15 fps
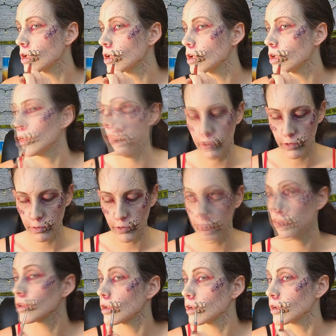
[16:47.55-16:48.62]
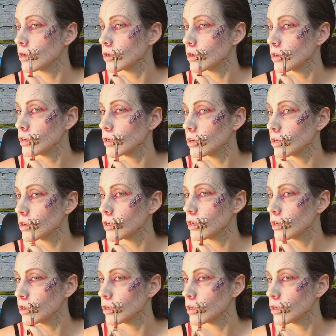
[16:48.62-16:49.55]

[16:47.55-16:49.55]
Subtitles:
and cause you to have an allergic reaction.